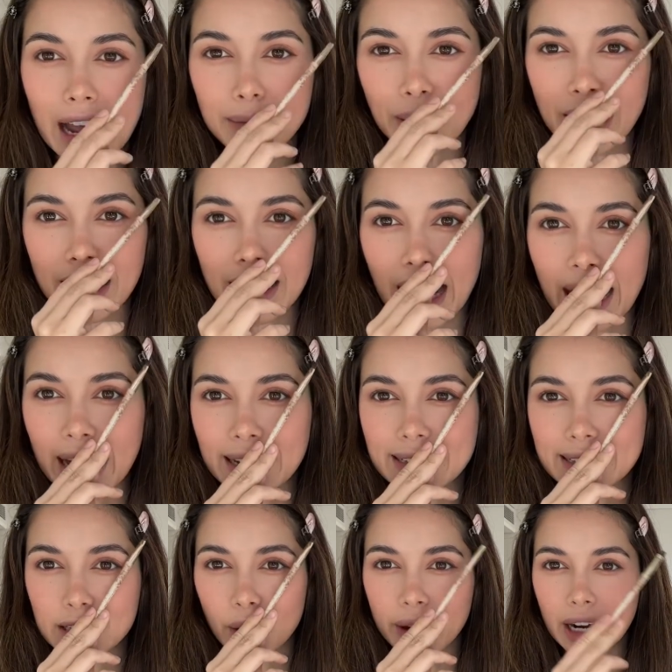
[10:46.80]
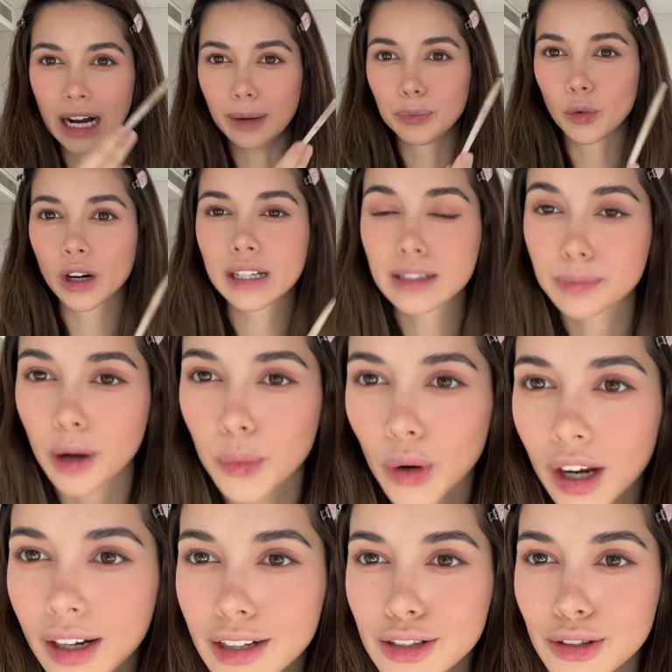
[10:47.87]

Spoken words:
my eyes going upwards, but we're gonna do